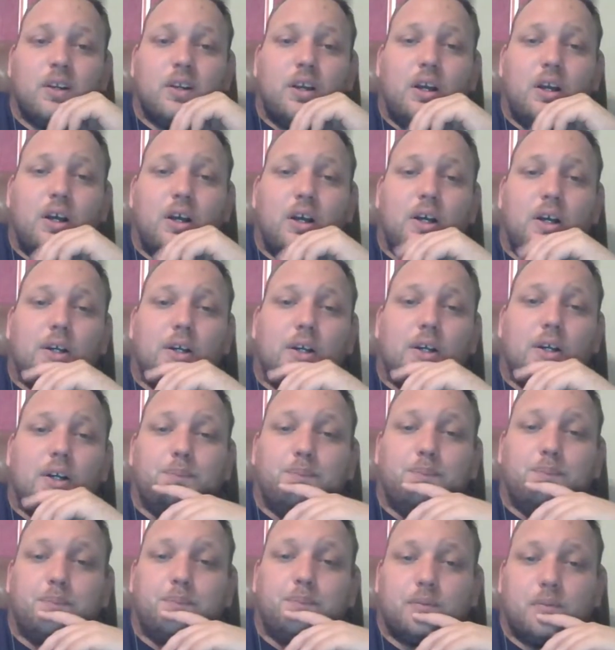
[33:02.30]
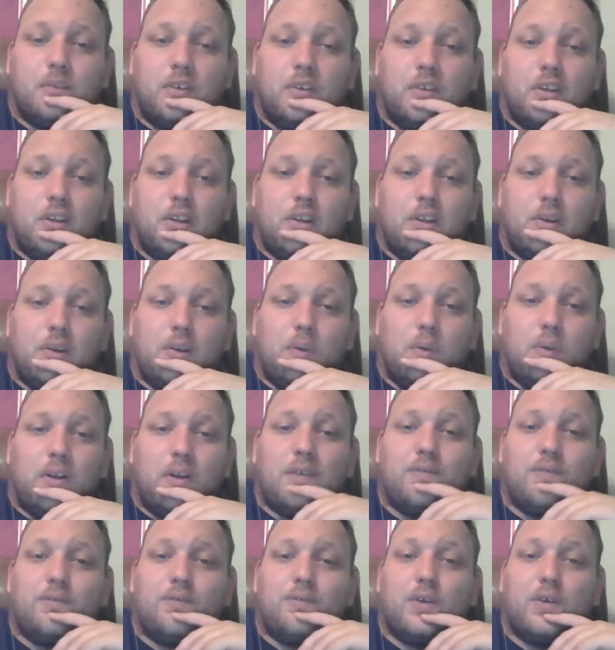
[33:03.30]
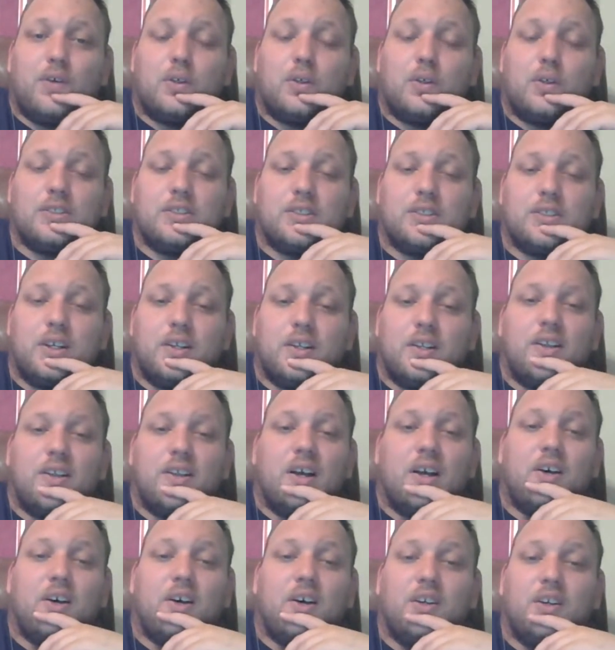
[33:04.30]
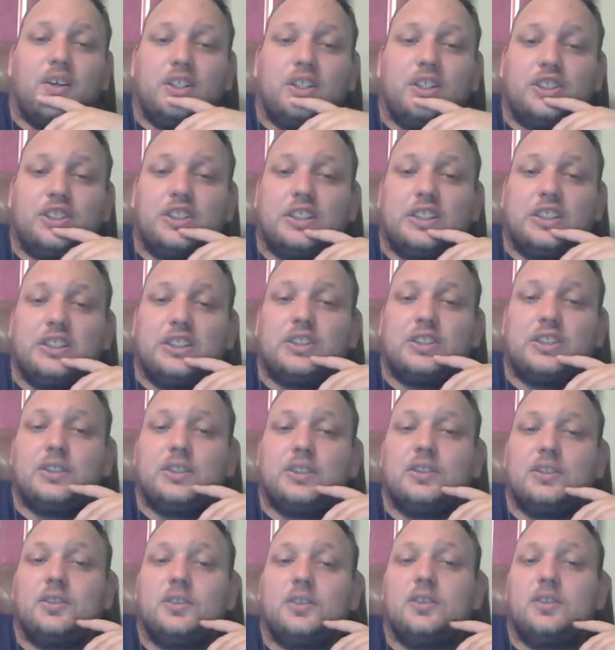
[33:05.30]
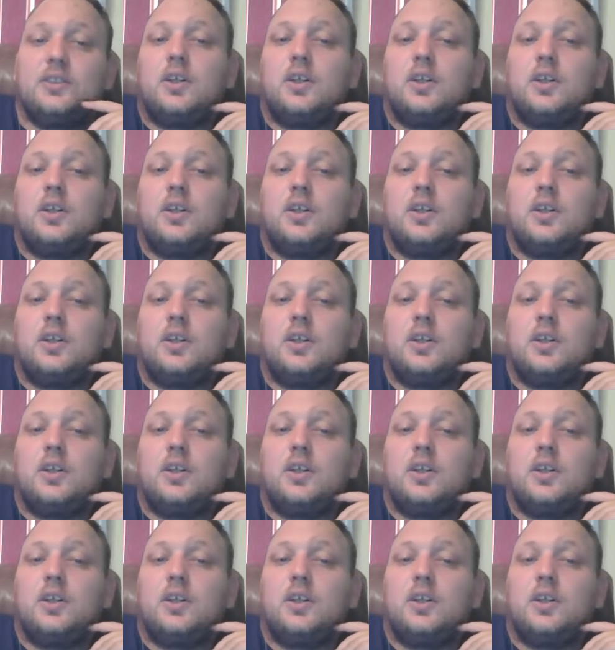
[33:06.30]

um, while they focus a lot on education,